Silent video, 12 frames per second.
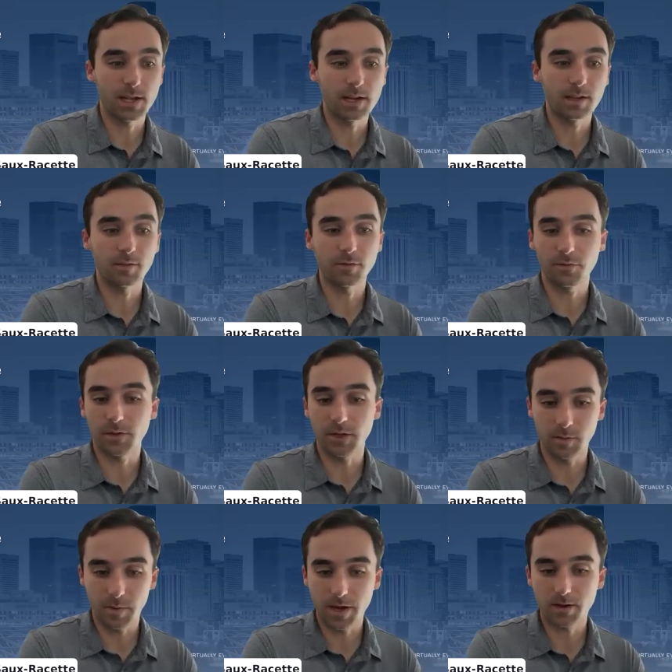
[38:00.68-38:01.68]
getting
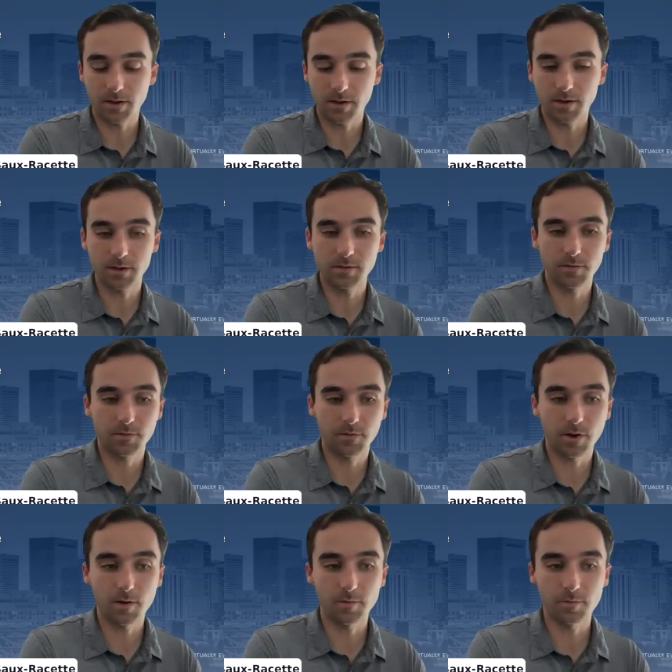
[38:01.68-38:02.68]
feedback on
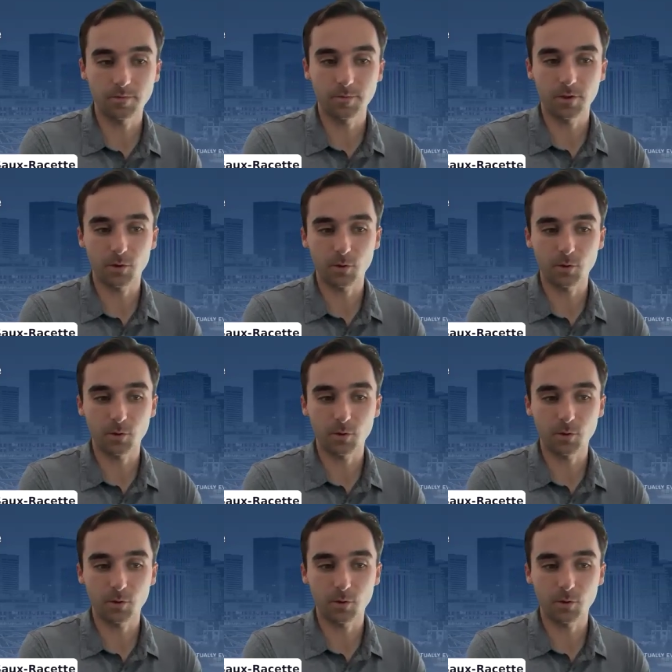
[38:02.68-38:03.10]
from,